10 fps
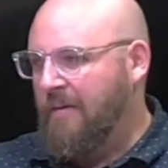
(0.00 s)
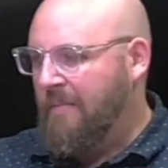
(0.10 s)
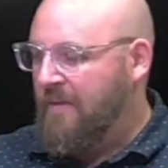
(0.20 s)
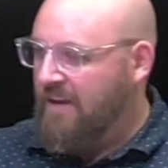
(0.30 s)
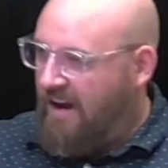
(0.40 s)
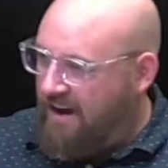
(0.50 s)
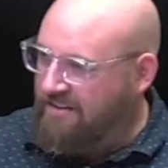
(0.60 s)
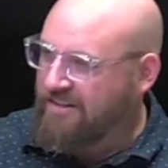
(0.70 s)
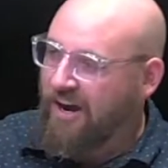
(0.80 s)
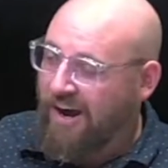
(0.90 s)
The
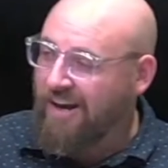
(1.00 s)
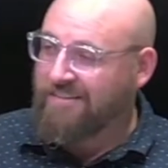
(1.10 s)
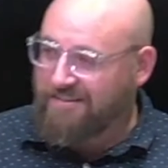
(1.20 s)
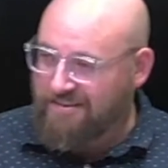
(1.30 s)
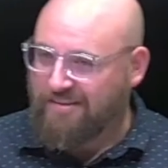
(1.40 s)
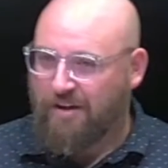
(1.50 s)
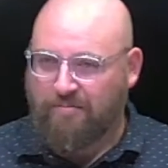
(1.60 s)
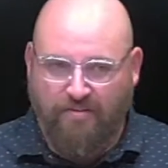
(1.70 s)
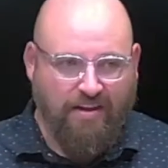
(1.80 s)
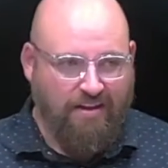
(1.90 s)
uncaused
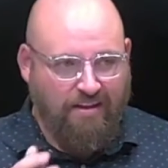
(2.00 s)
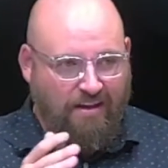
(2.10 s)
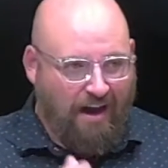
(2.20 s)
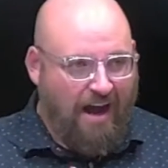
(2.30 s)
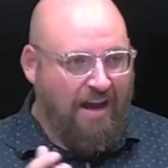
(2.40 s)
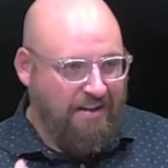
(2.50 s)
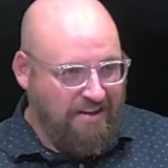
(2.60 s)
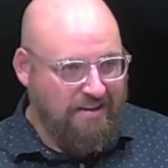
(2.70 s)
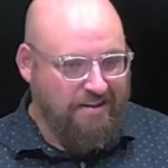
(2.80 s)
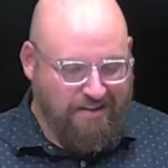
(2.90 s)
something,
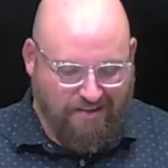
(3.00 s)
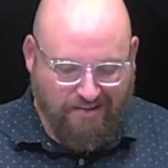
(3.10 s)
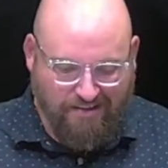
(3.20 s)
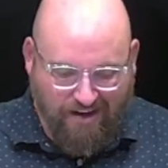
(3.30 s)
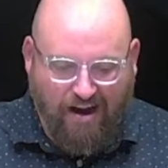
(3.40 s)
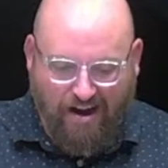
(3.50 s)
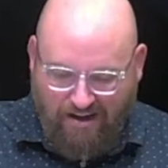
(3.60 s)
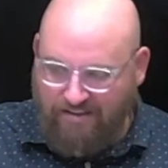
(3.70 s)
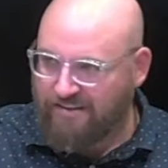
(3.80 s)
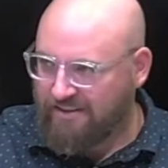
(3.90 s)
i.e. God,